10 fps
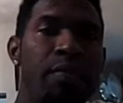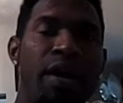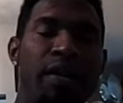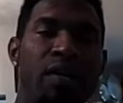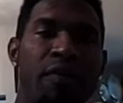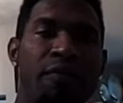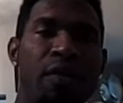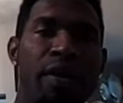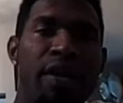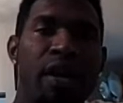yeah man,
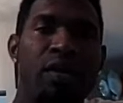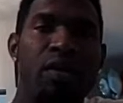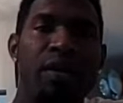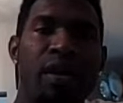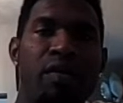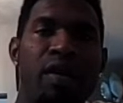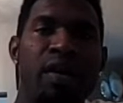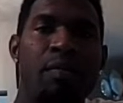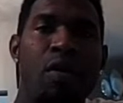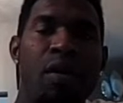enough going on out there.
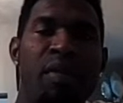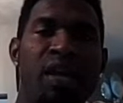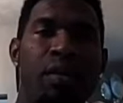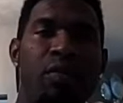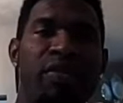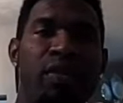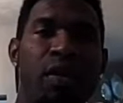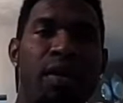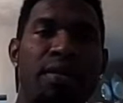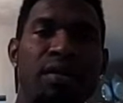Reggae boy making
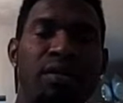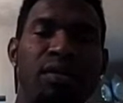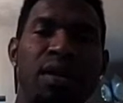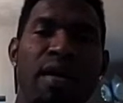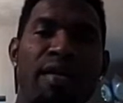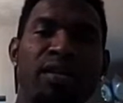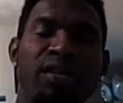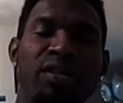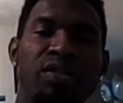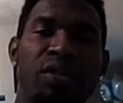return
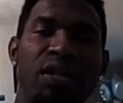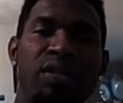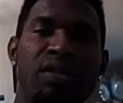to